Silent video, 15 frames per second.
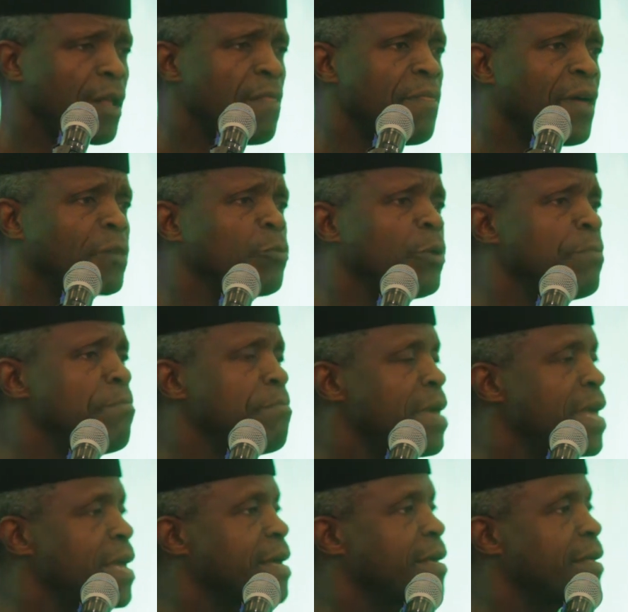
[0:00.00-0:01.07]
that we
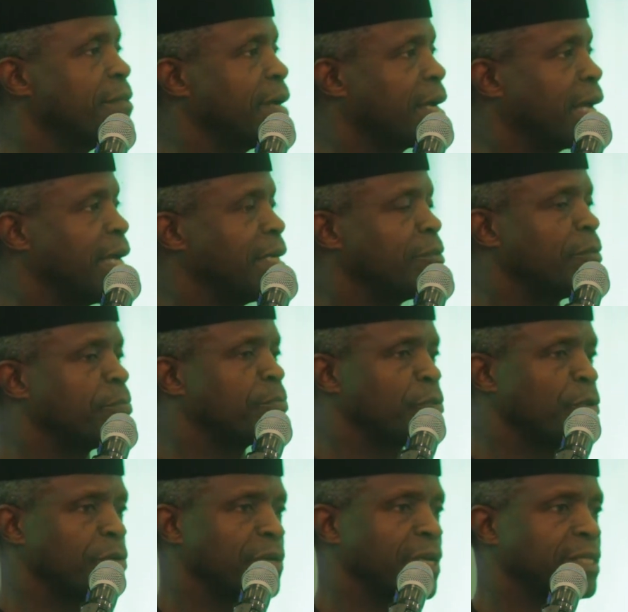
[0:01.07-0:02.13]
make the kind of
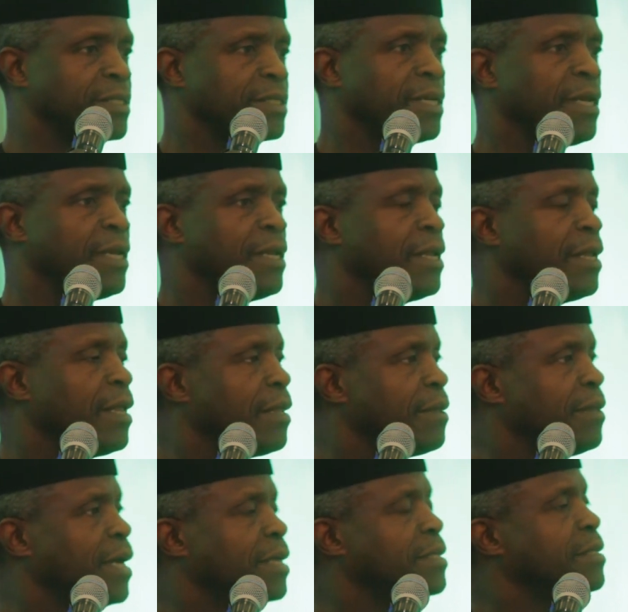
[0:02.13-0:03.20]
progress
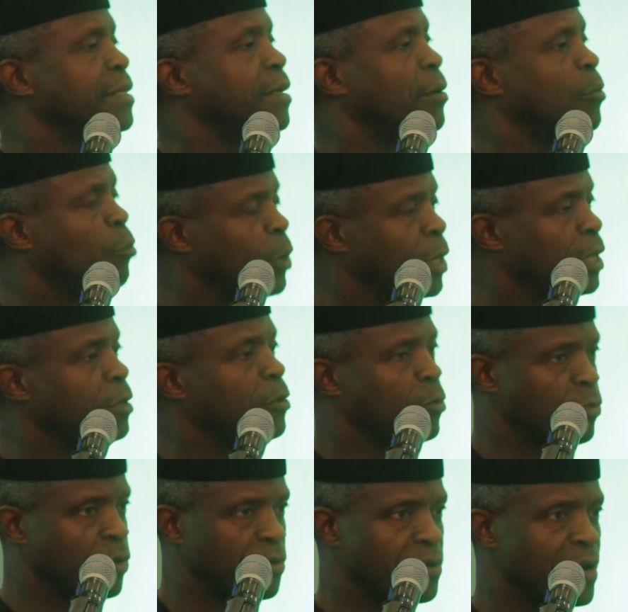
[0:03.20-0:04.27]
that will
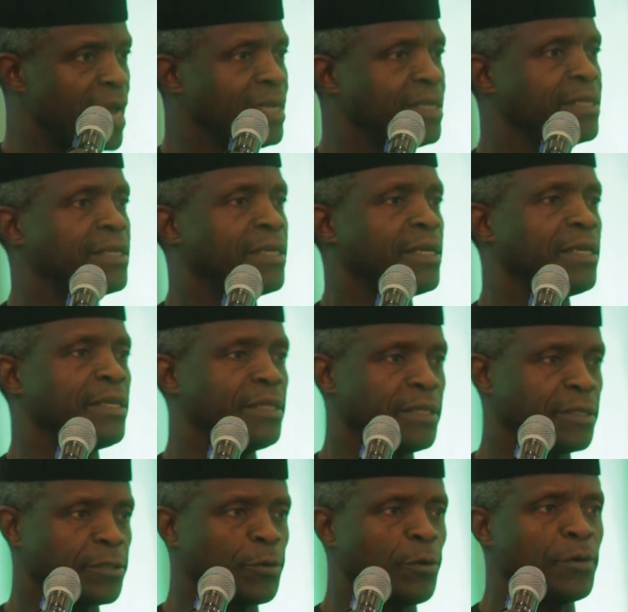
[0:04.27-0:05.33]
rewrite the
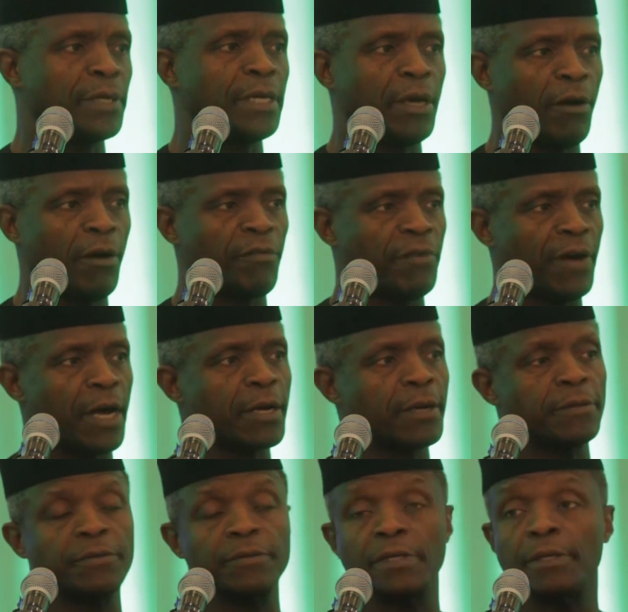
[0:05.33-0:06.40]
story of our
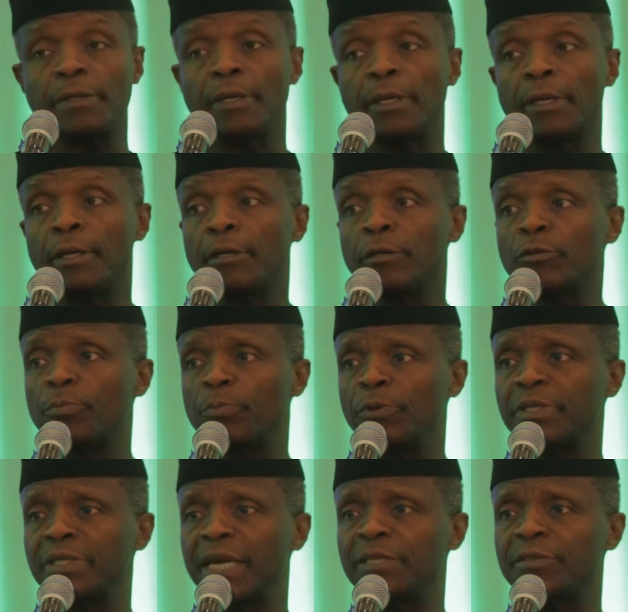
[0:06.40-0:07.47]
country, to
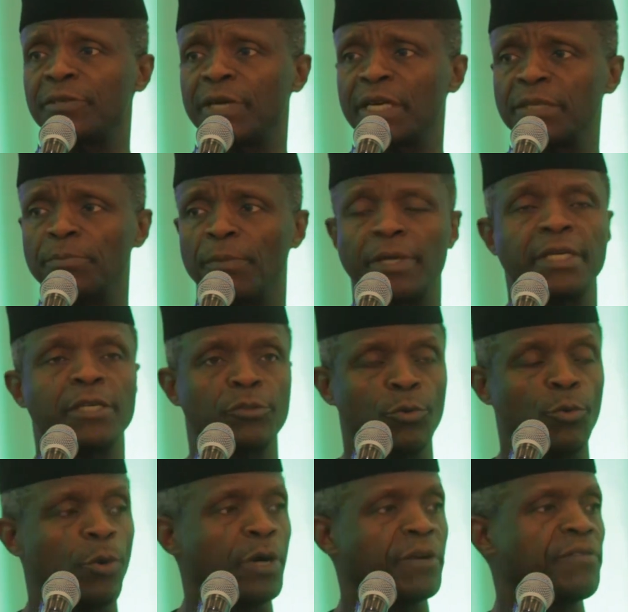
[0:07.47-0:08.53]
put Nigeria's money to
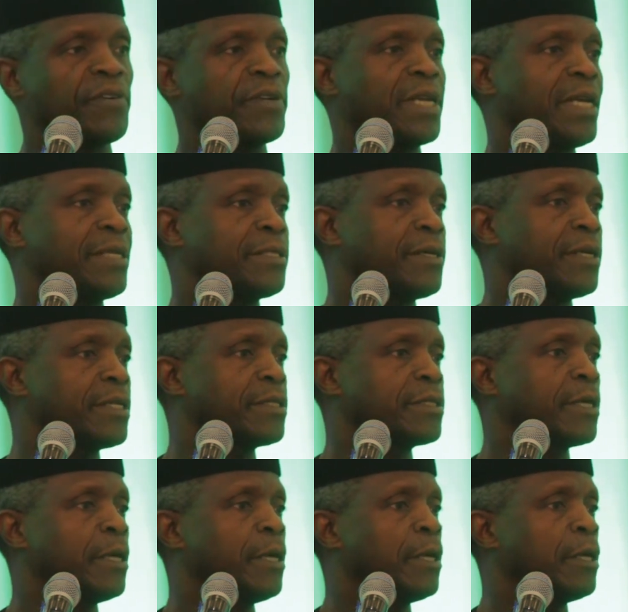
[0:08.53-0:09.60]
work for
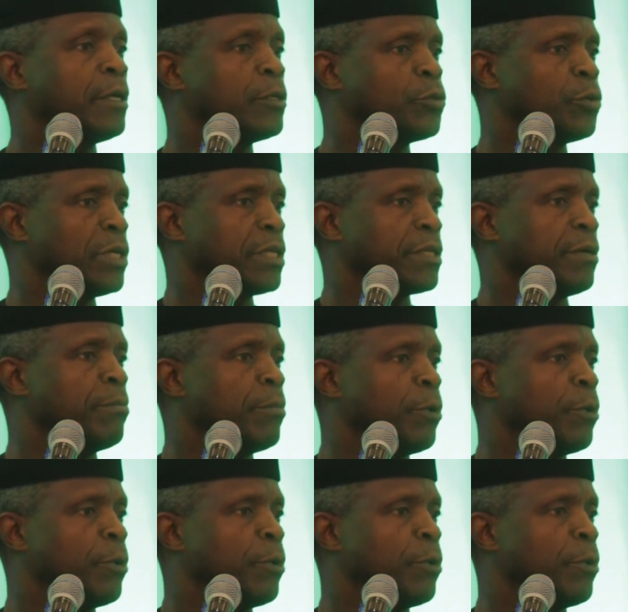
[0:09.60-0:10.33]
Nigerians, doing the